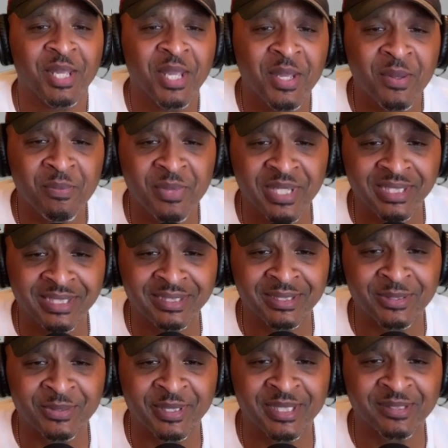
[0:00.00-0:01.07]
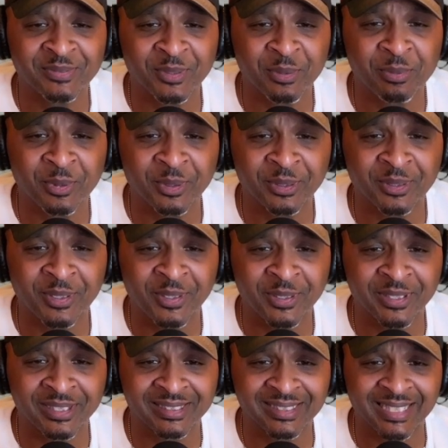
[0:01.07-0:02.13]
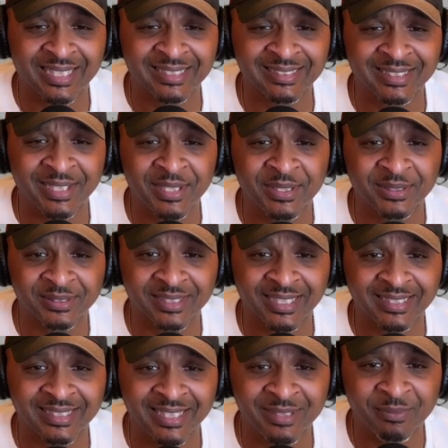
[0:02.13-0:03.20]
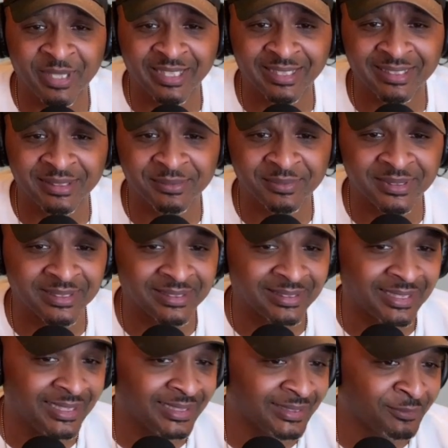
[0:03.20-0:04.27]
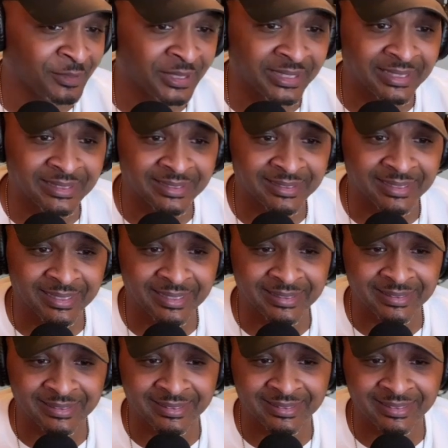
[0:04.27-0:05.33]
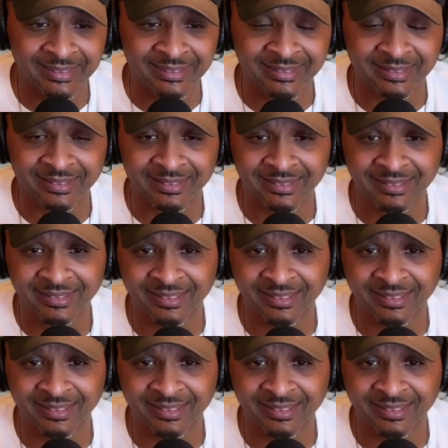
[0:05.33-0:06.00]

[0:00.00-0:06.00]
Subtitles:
in the transfer portal hard, like dog, like they making them look like rookies. God, Jesus.